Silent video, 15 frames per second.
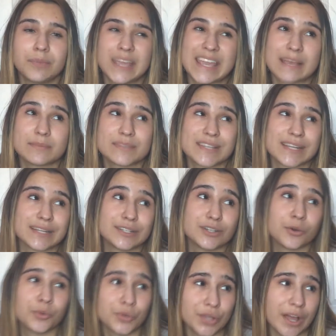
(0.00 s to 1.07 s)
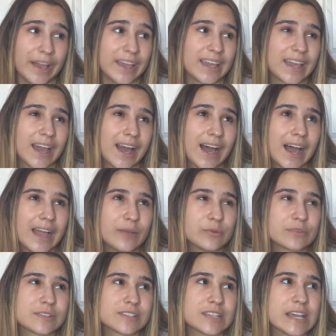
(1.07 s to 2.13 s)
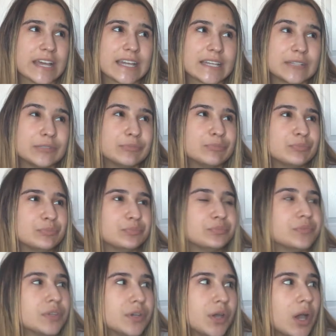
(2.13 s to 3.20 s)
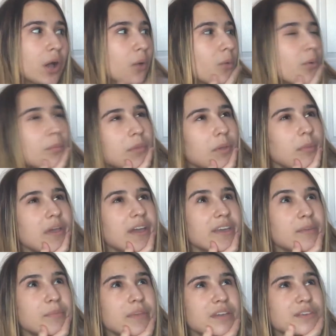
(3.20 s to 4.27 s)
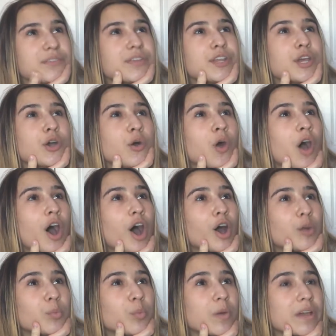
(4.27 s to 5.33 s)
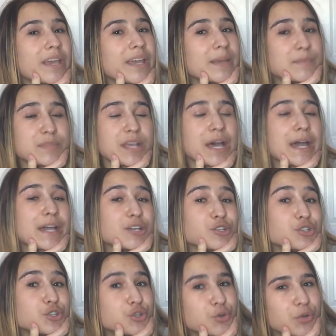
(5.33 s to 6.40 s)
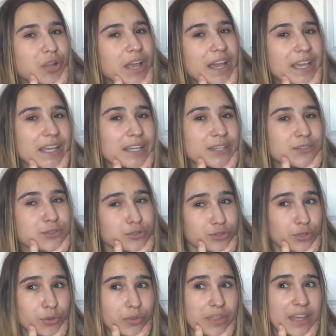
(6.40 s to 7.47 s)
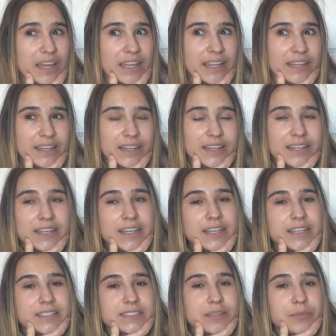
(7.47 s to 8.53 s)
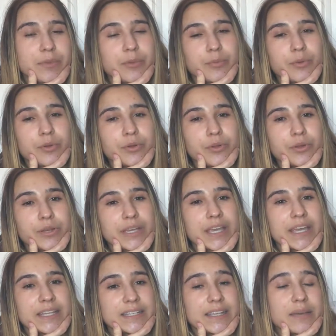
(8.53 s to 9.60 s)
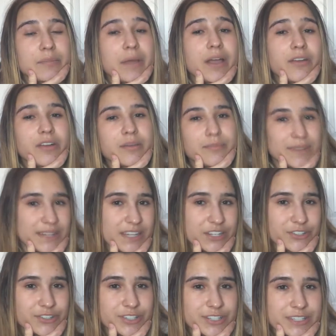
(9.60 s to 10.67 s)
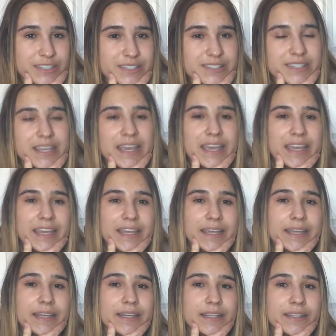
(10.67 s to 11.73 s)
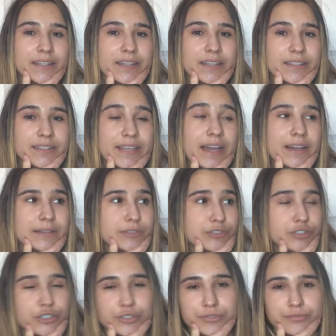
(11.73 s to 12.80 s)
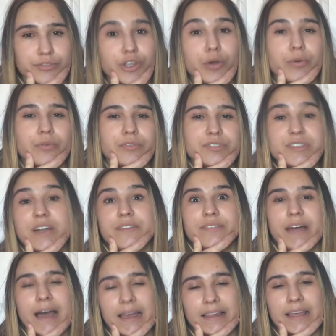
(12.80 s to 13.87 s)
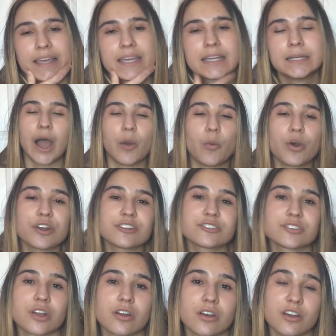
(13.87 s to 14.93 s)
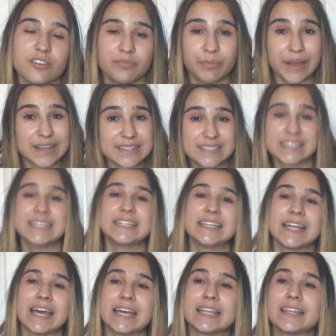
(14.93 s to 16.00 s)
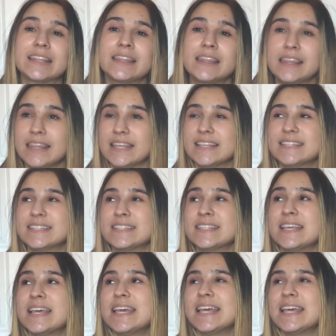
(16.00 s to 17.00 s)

games that I don't like, I was like, well, maybe I can make a video on what games I do like, so then some people can get my recommendations and yeah, just know stuff that I like. I want to start off by saying that this